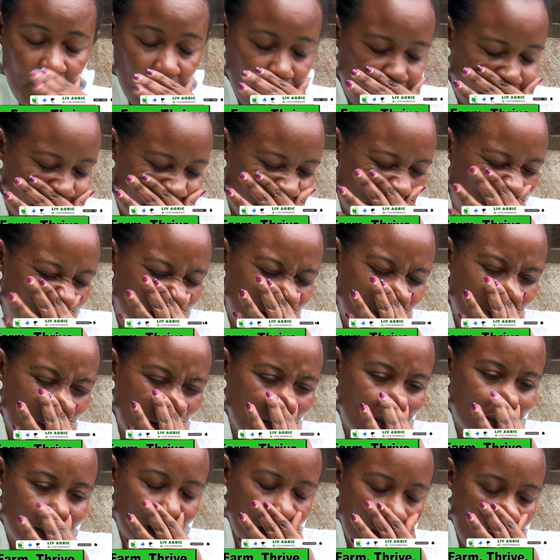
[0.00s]
breeds,
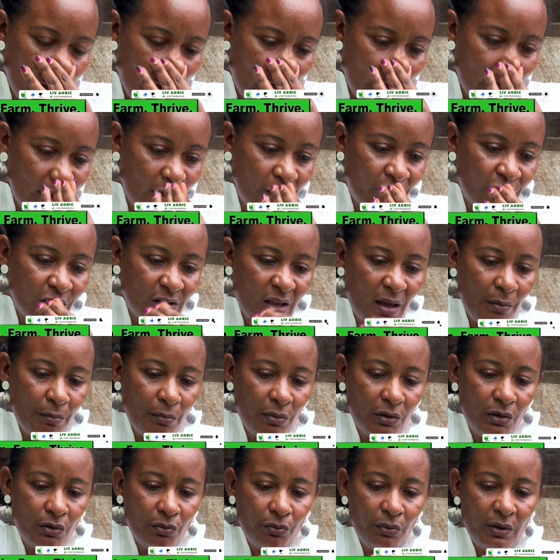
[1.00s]
but if
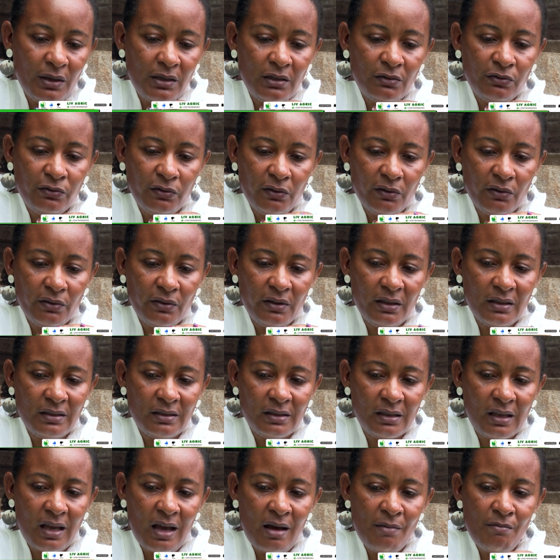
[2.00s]
somebody went for this
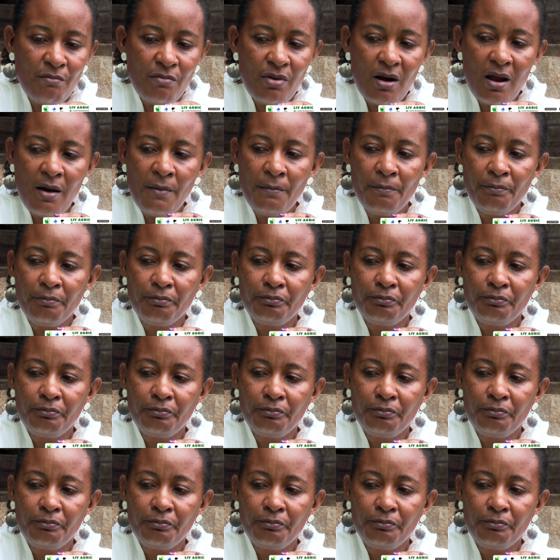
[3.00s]
Cambra,